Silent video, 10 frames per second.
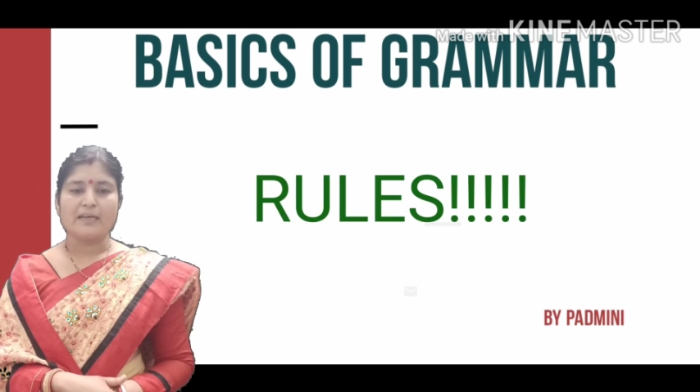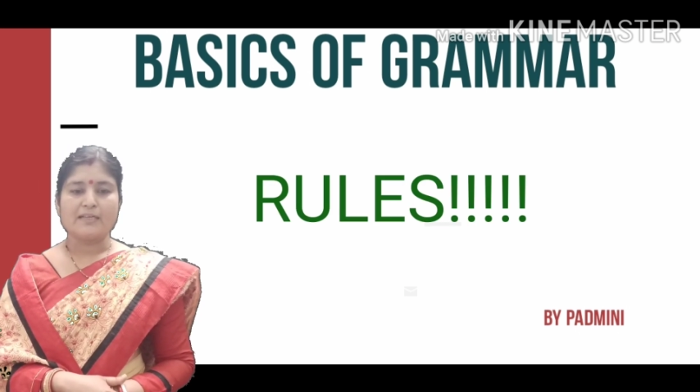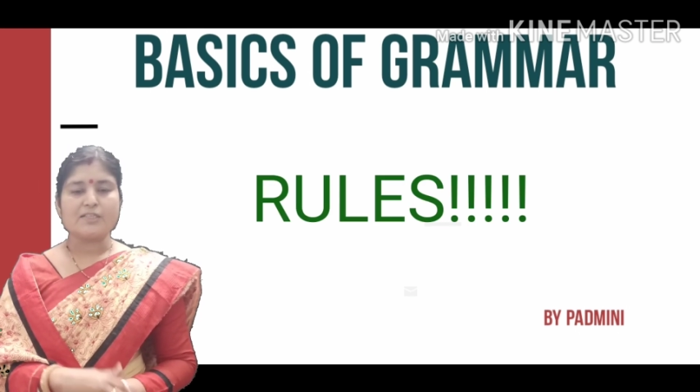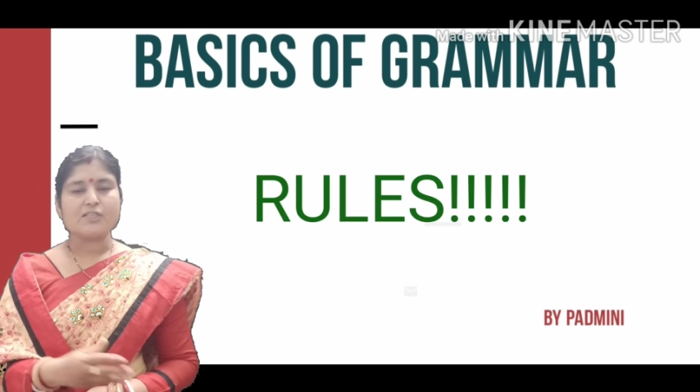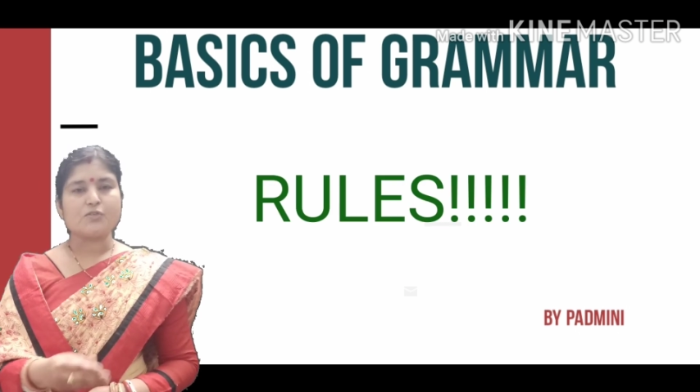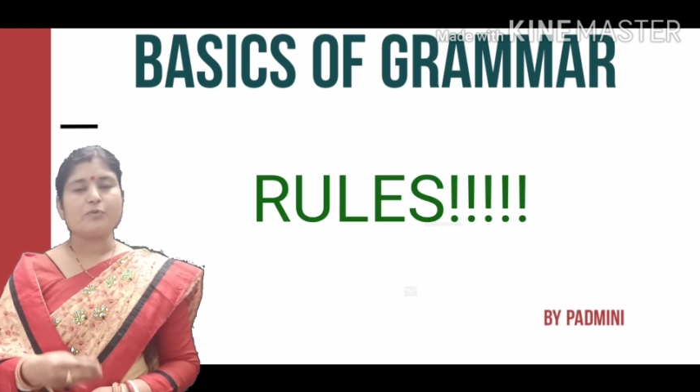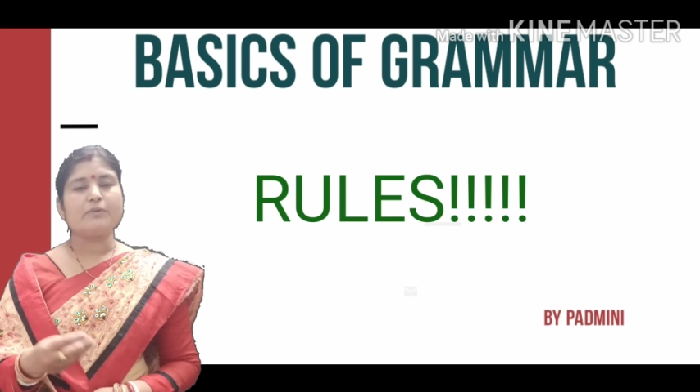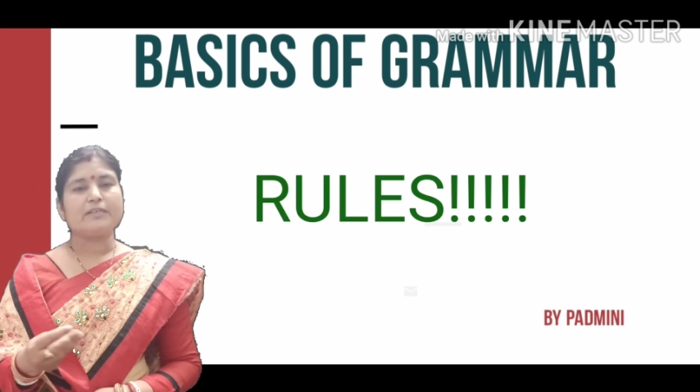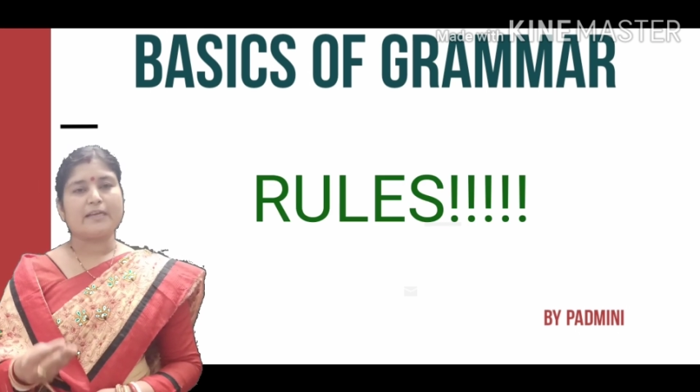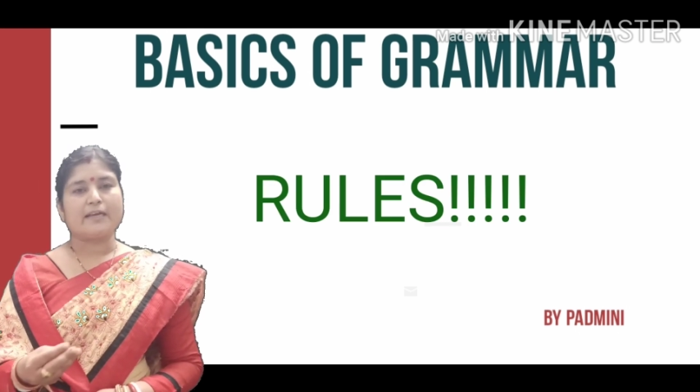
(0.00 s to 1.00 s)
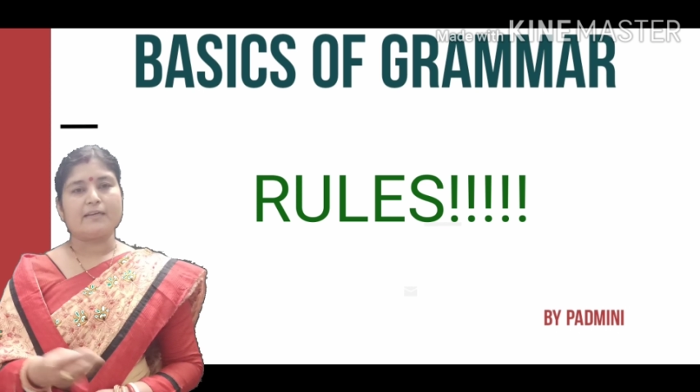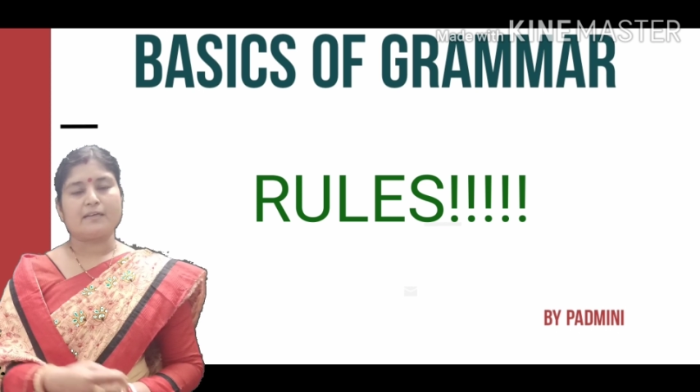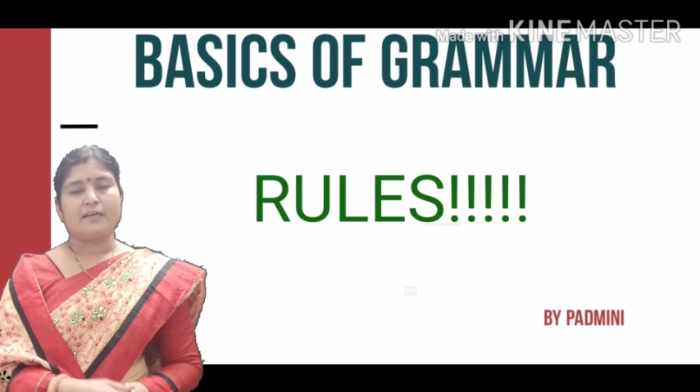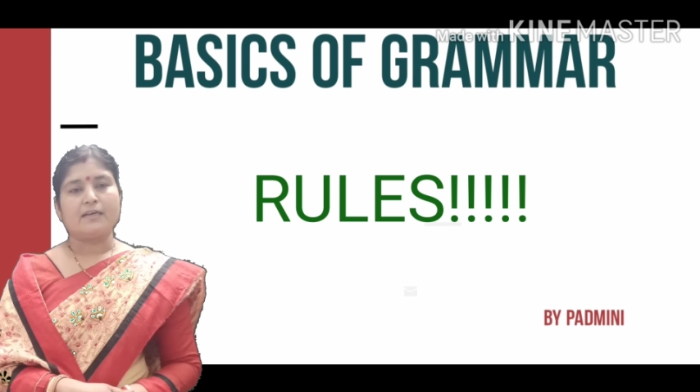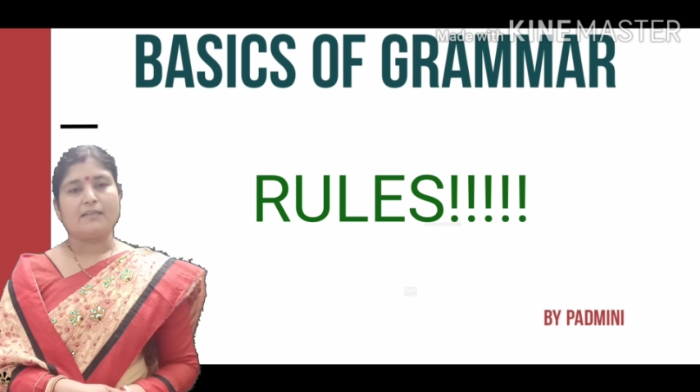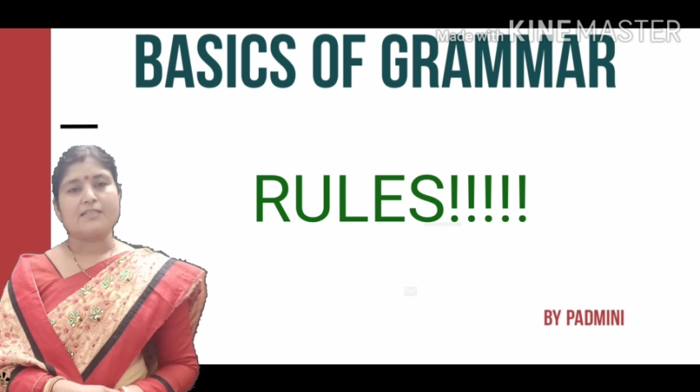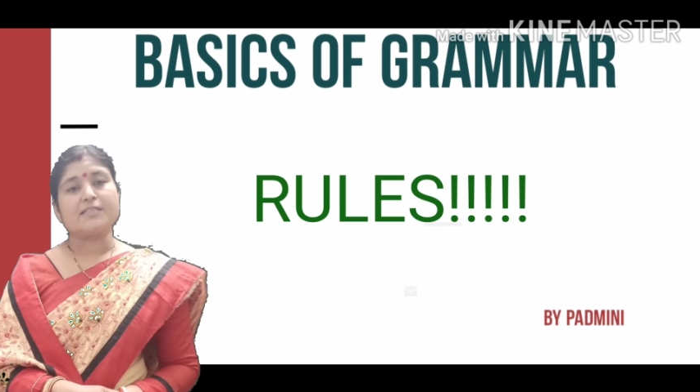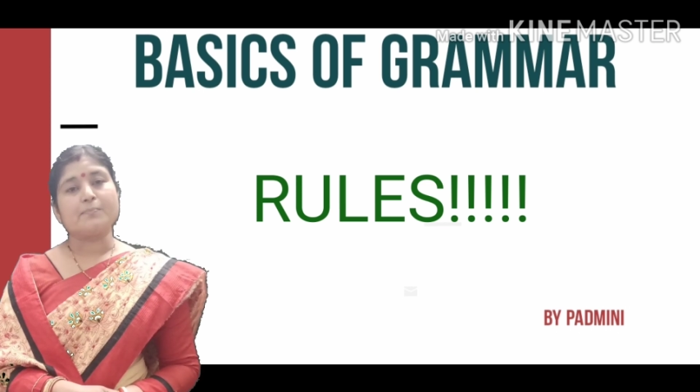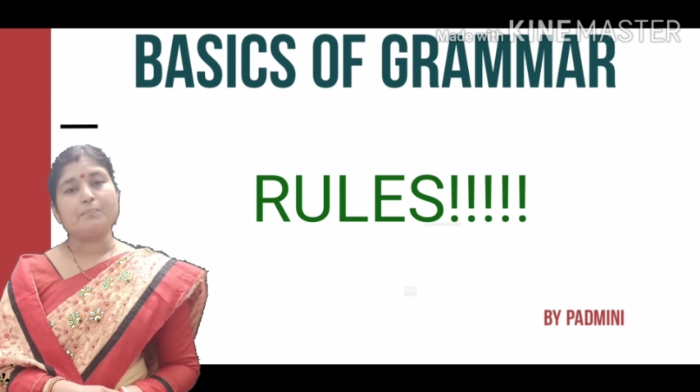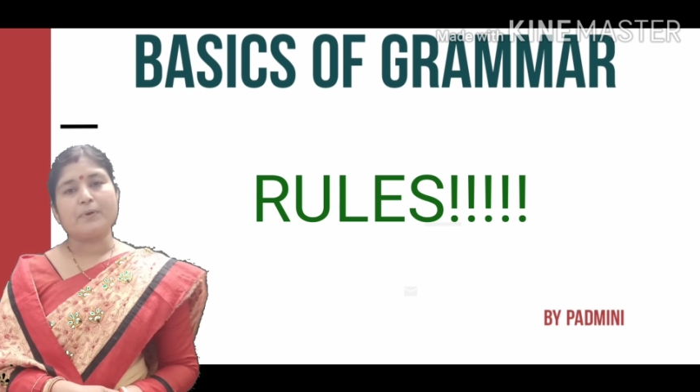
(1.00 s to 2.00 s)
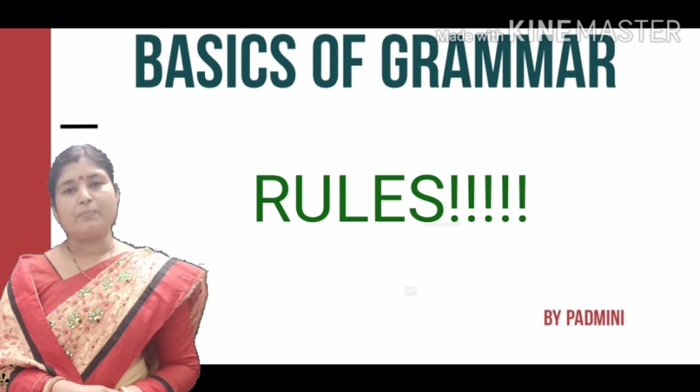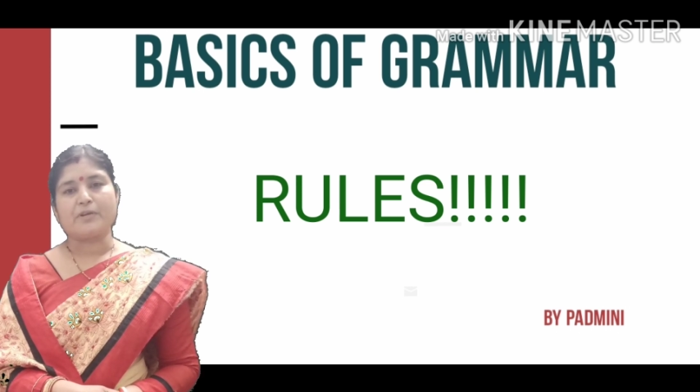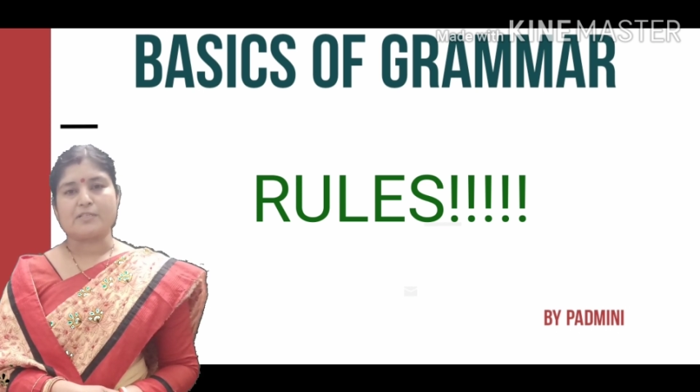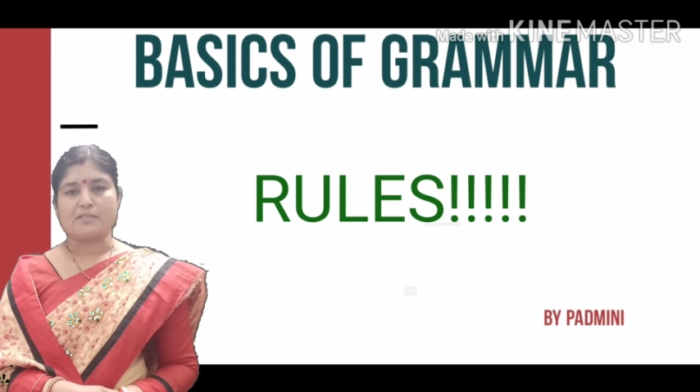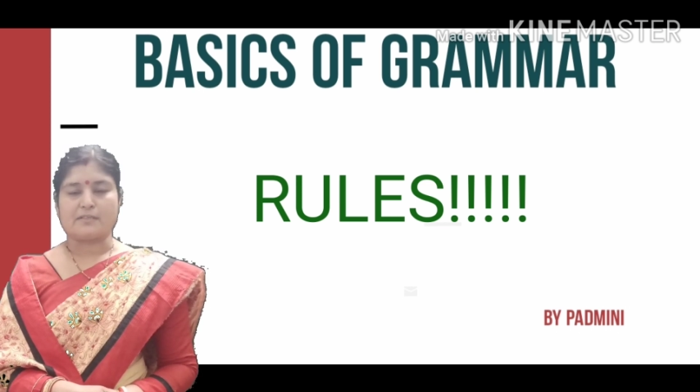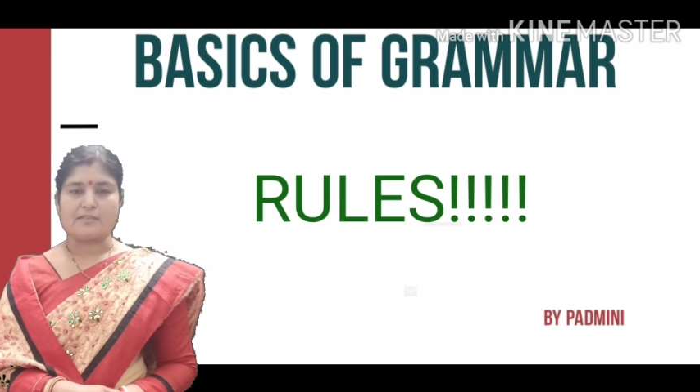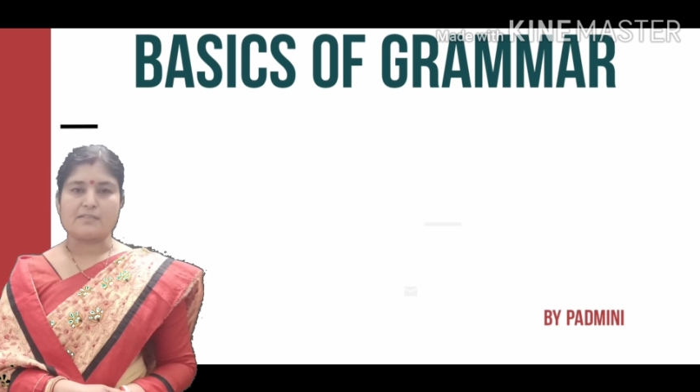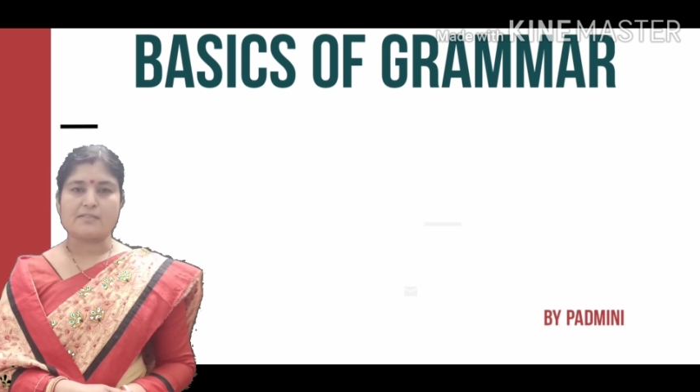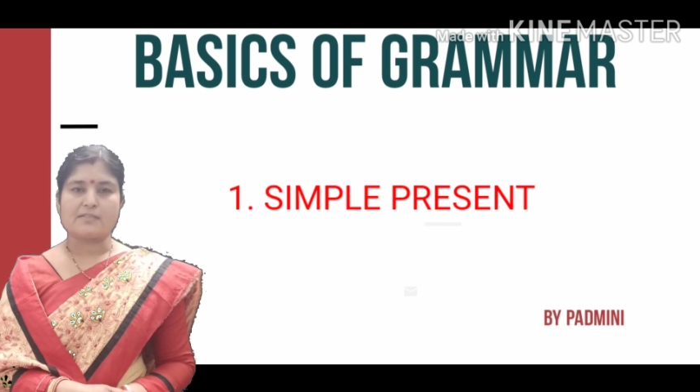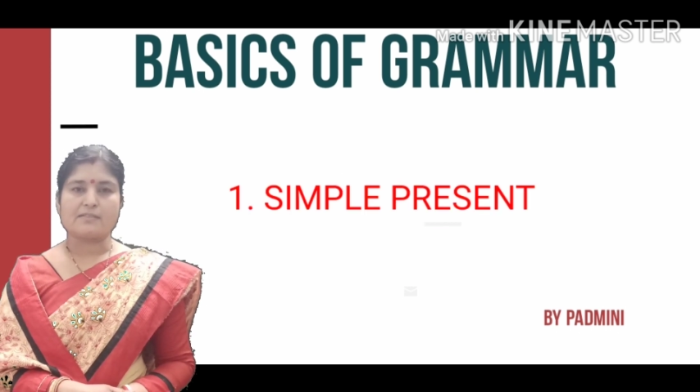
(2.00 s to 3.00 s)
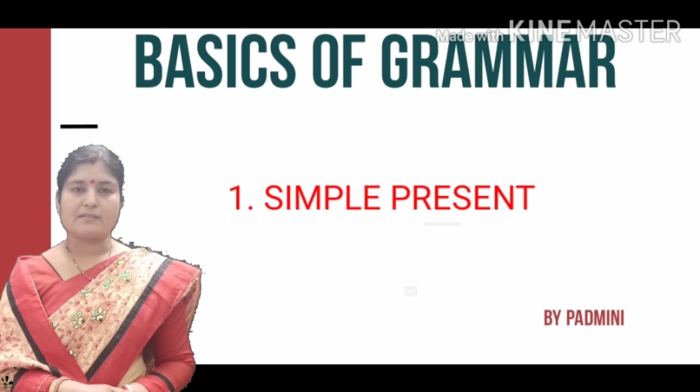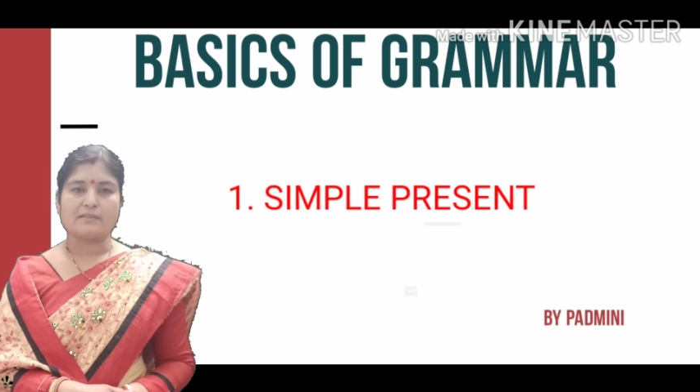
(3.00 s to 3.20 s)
Just we will take the simple present tense.